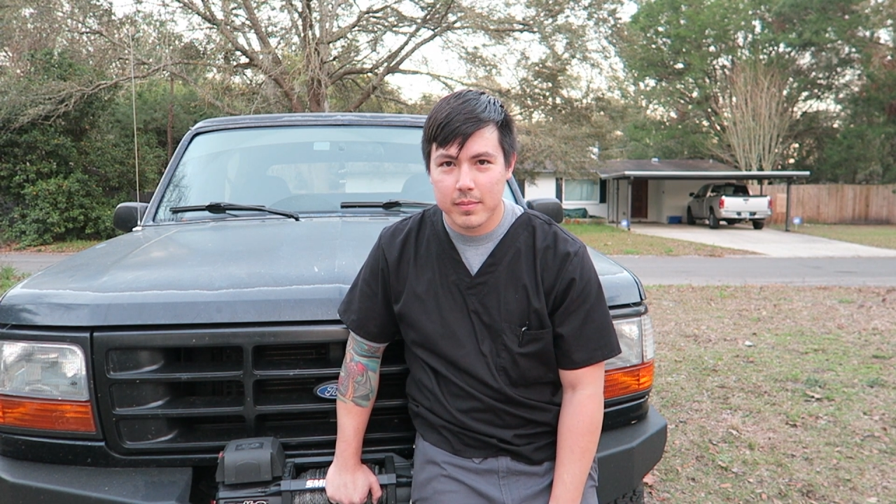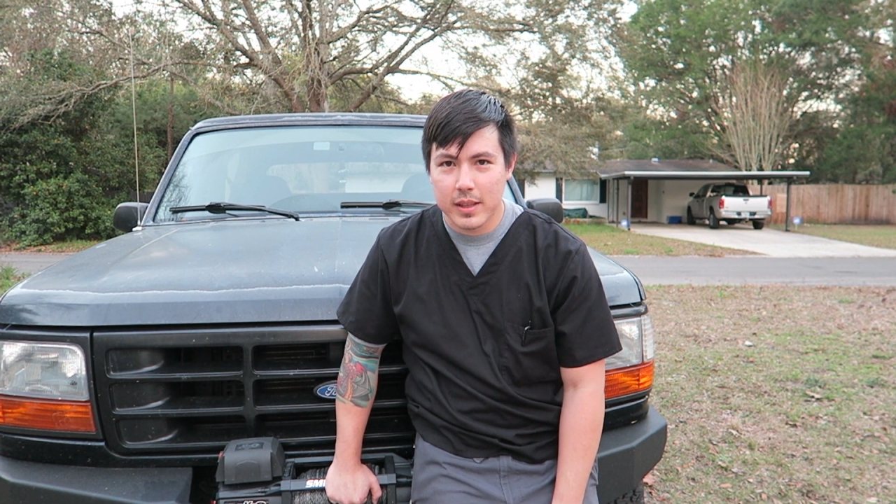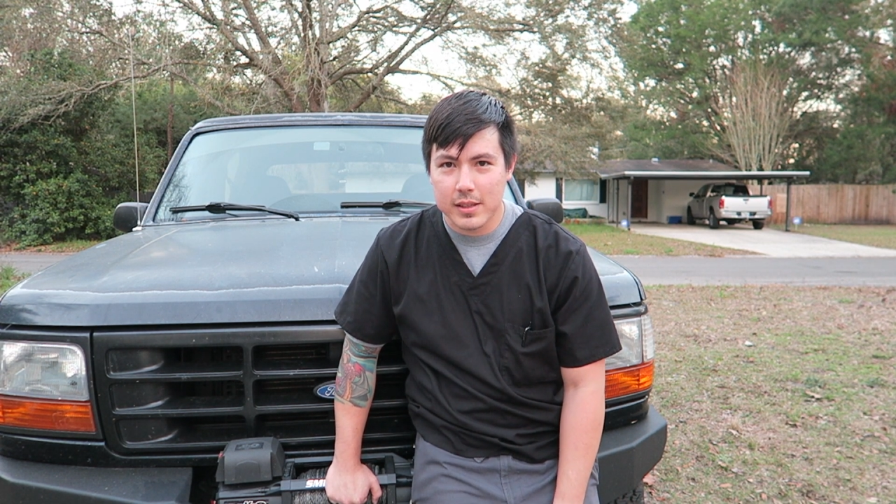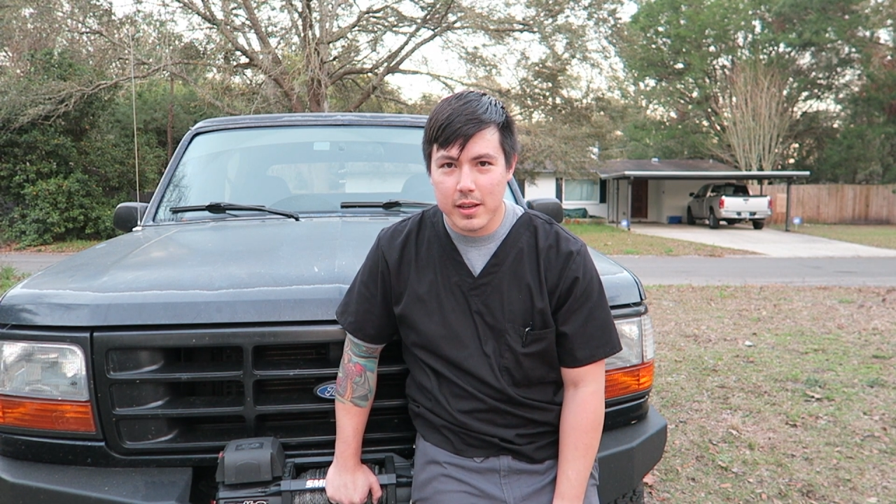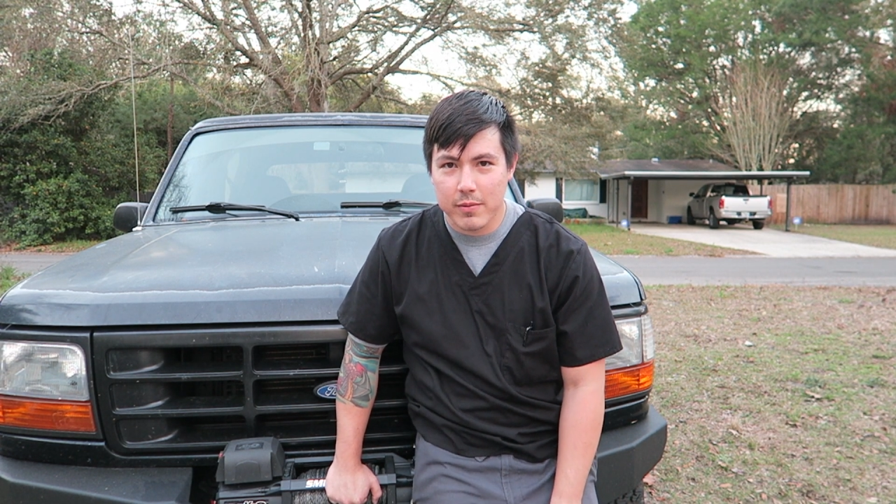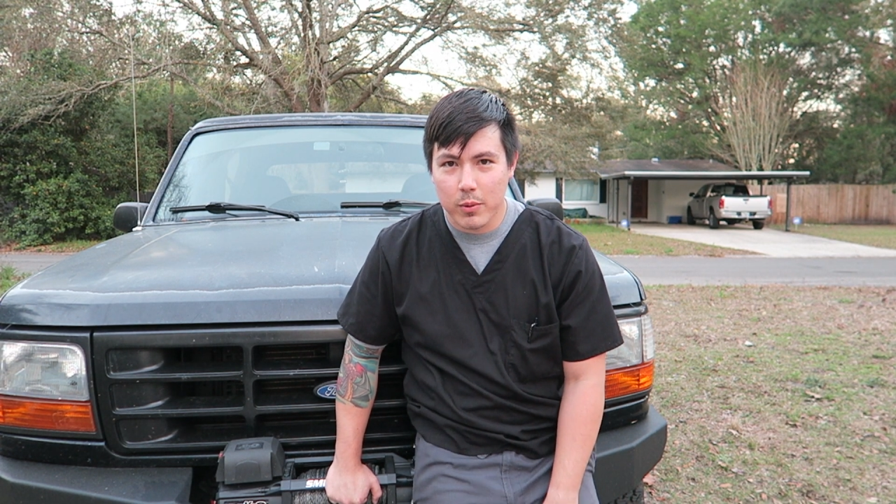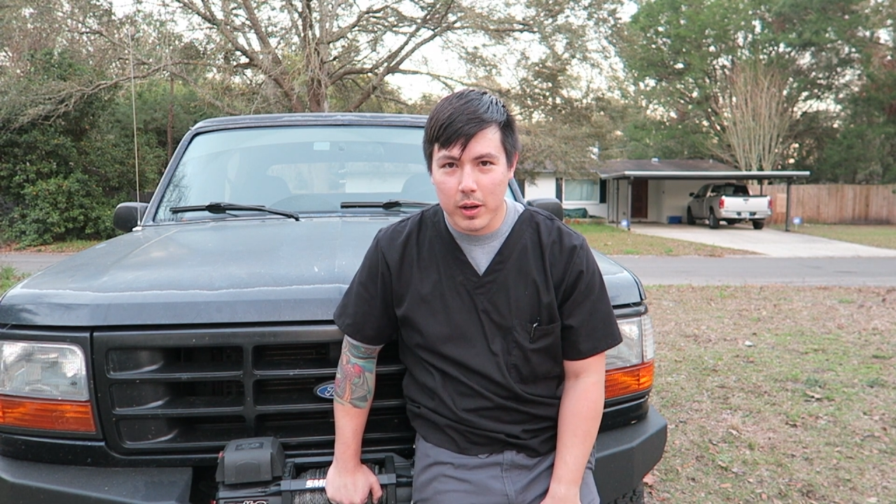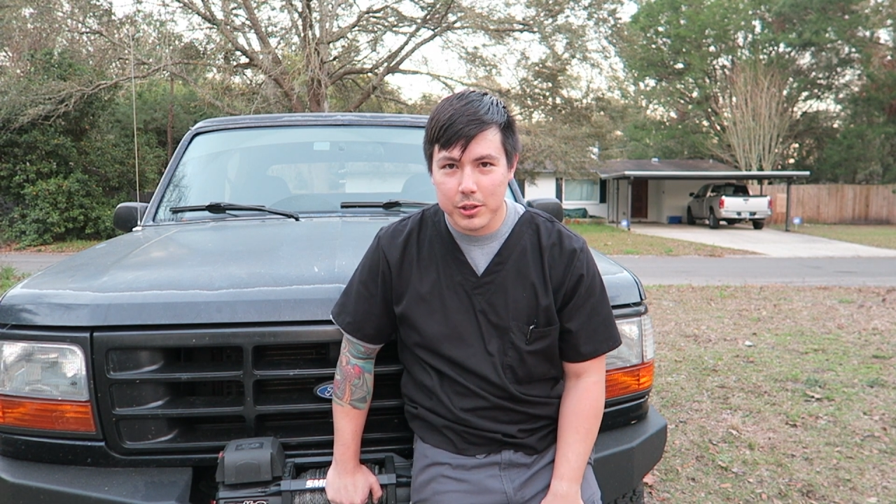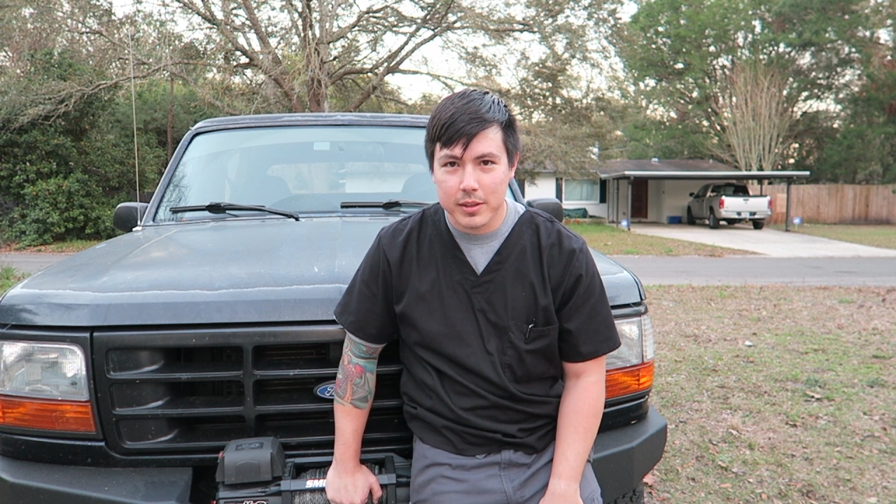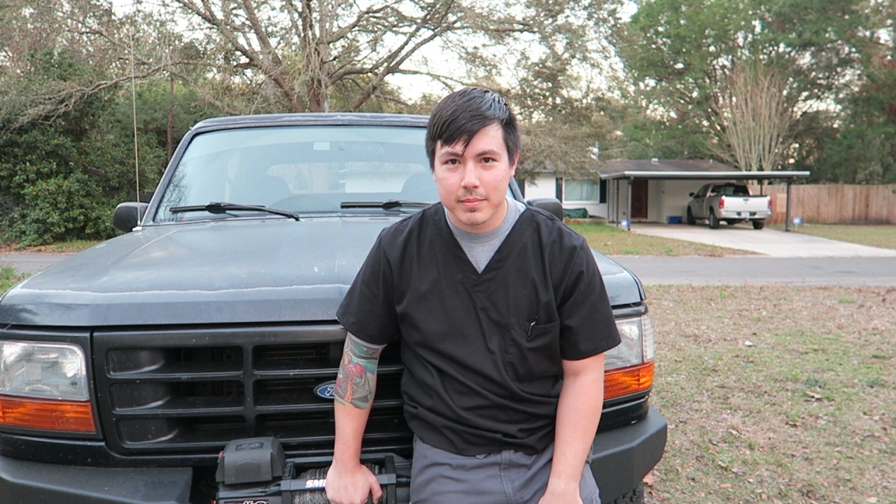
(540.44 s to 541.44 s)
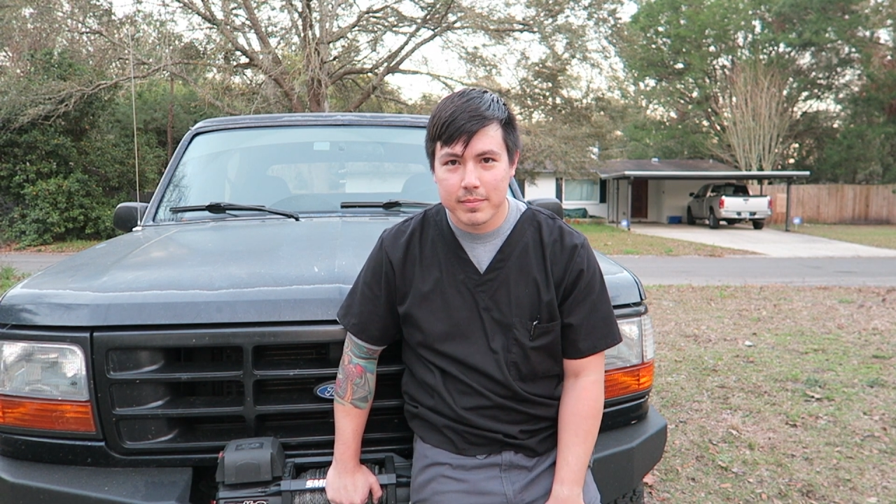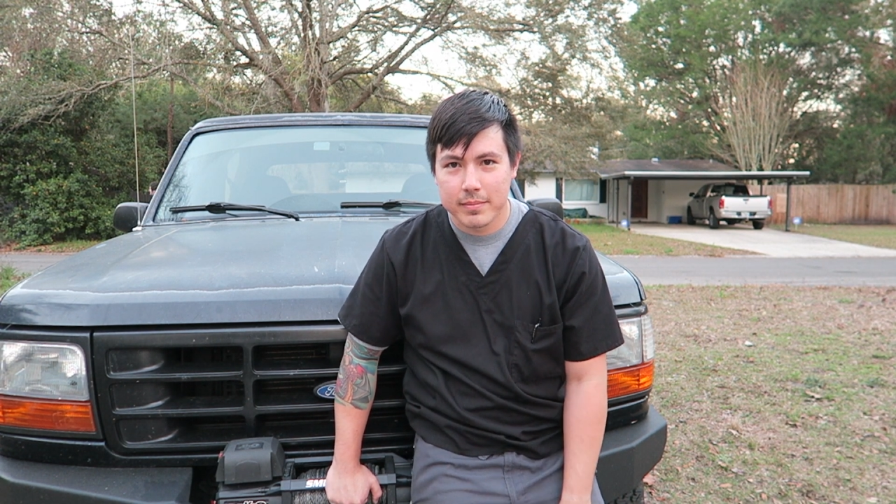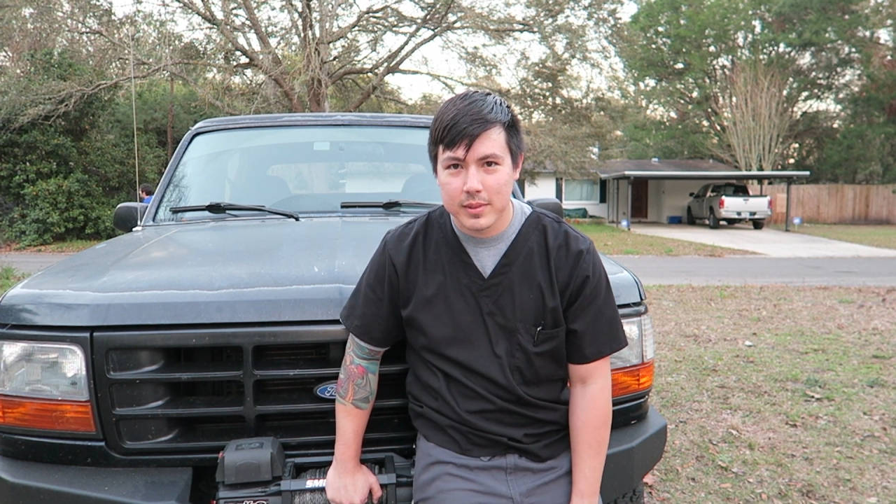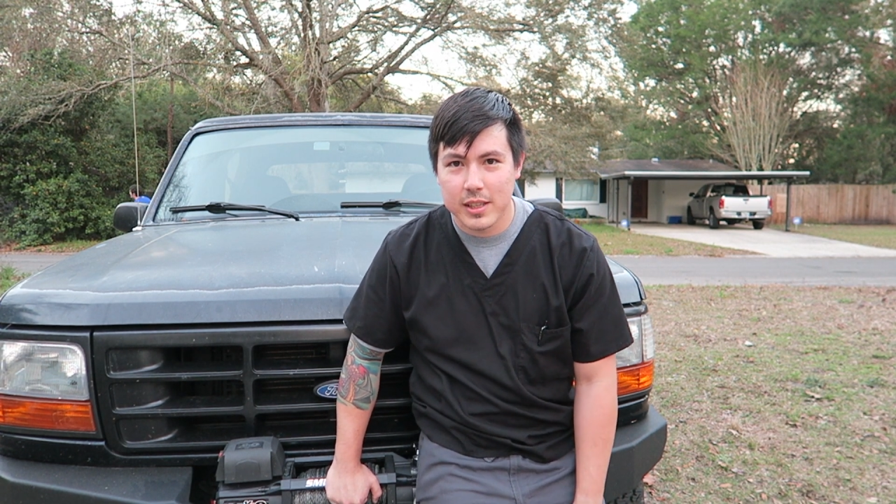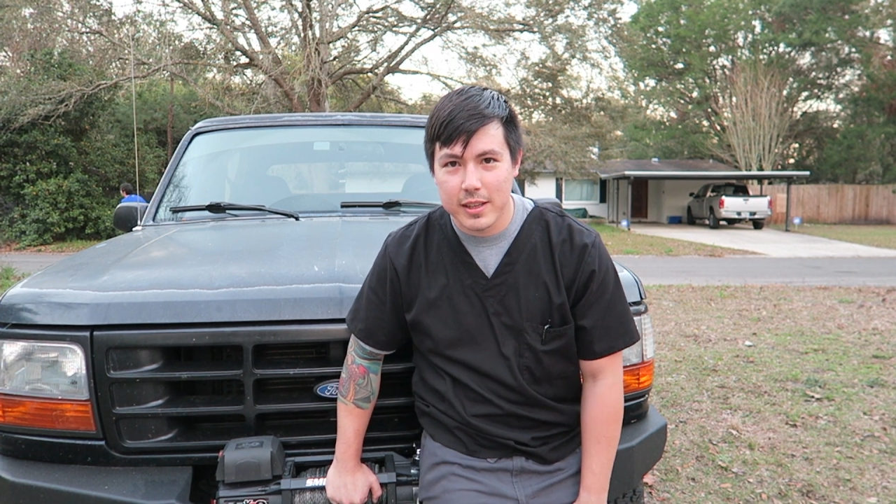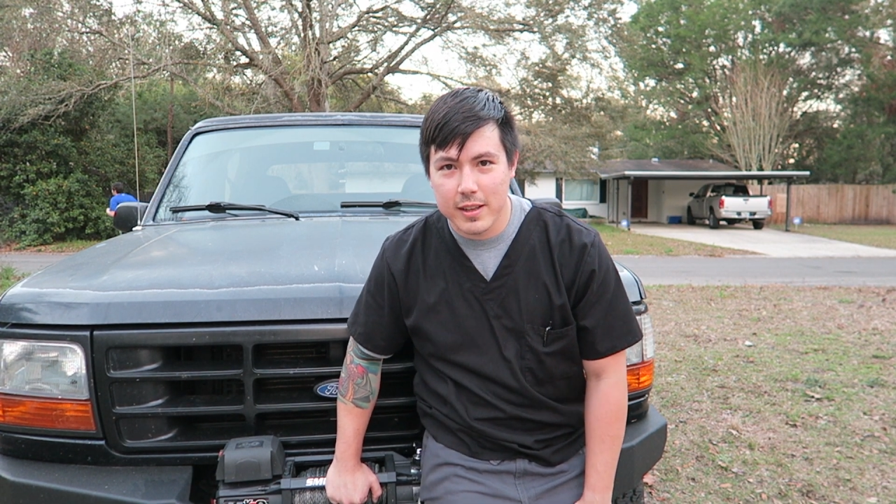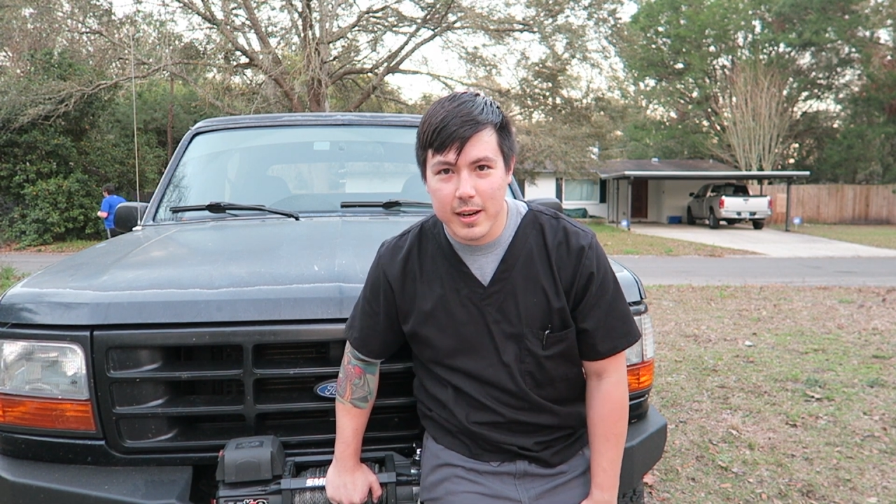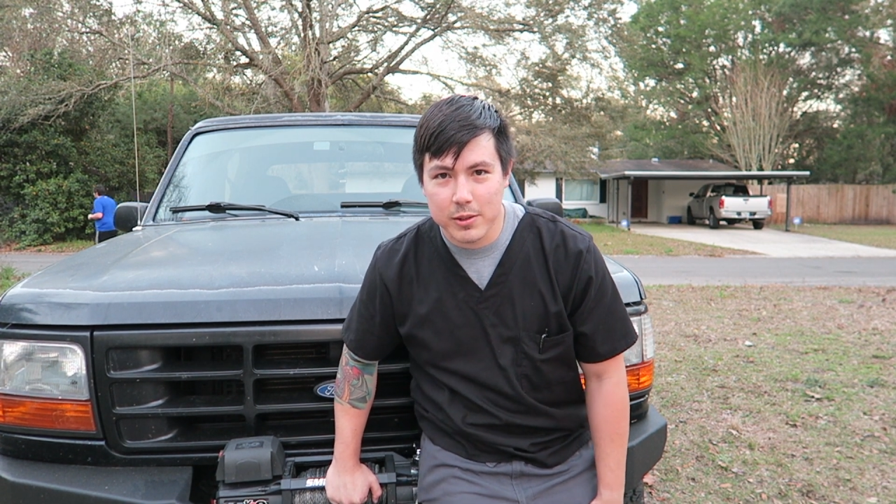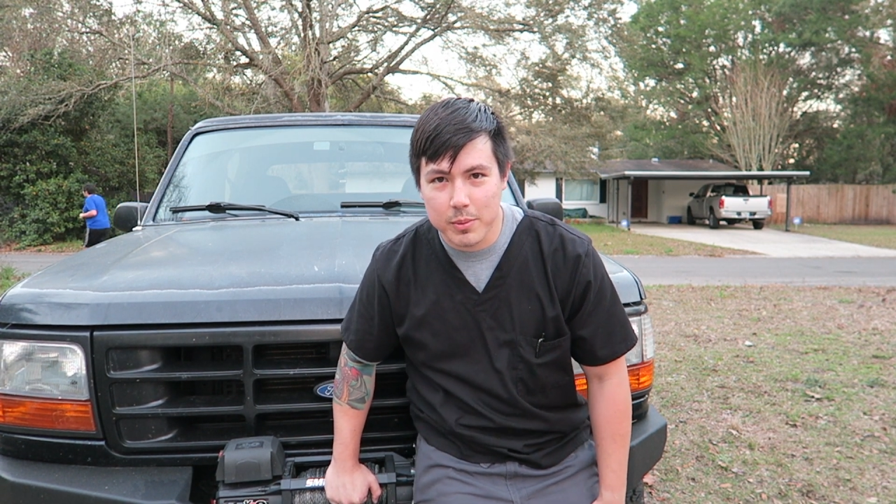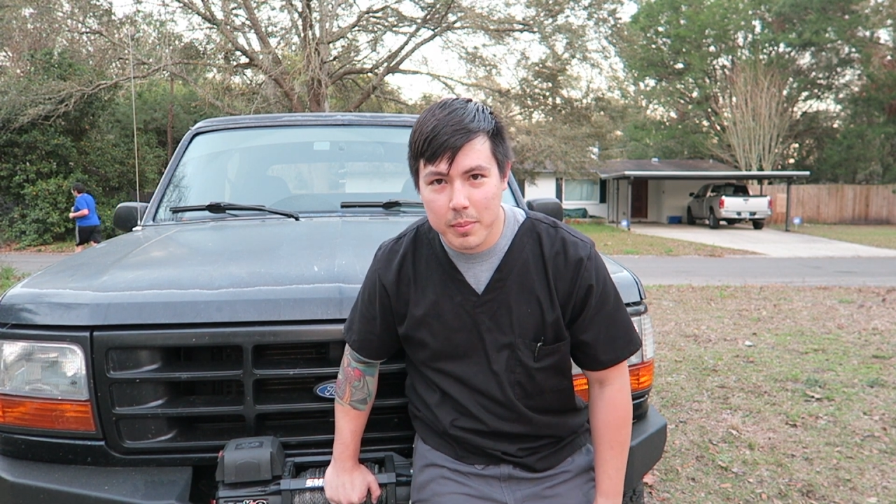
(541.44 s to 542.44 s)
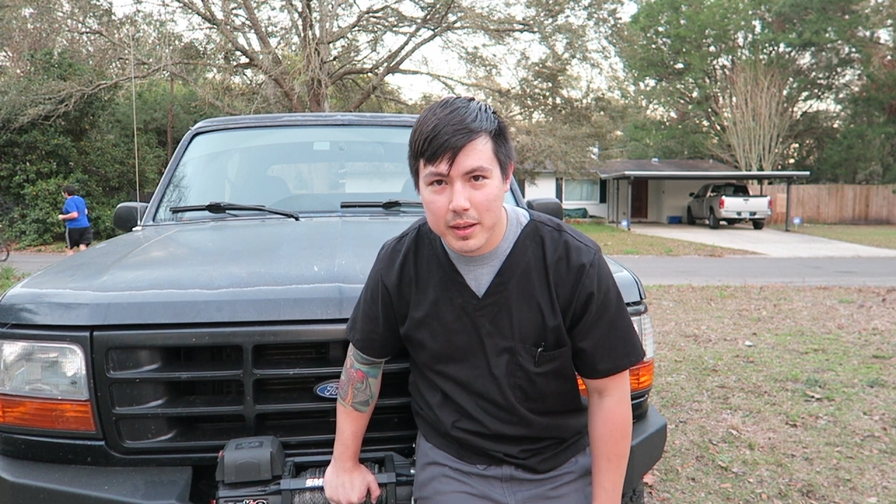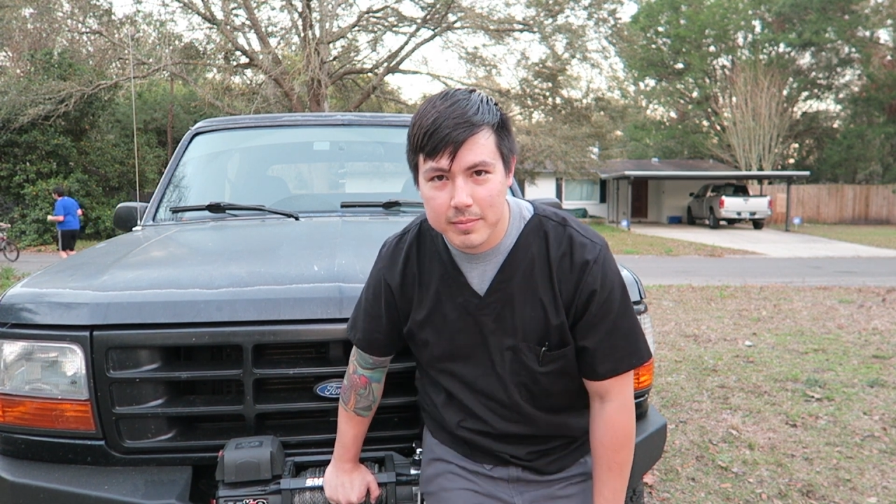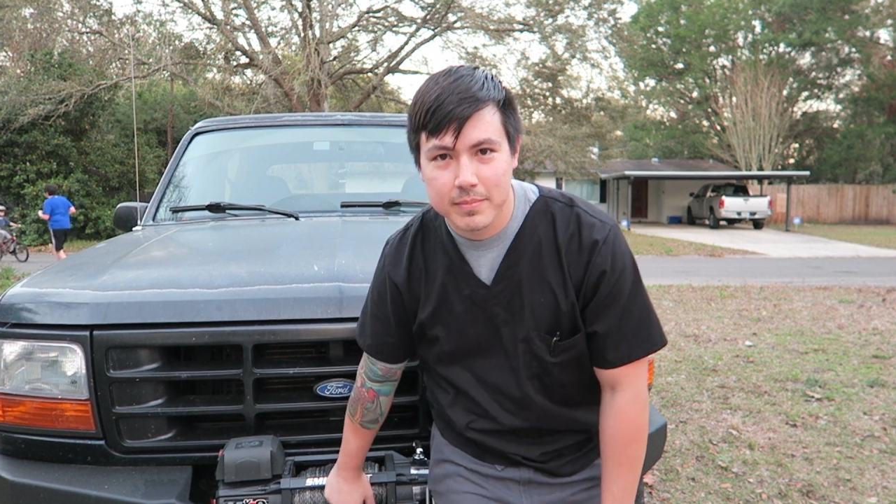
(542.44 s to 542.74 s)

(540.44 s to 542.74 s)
Thanks again for watching. See you in the next one.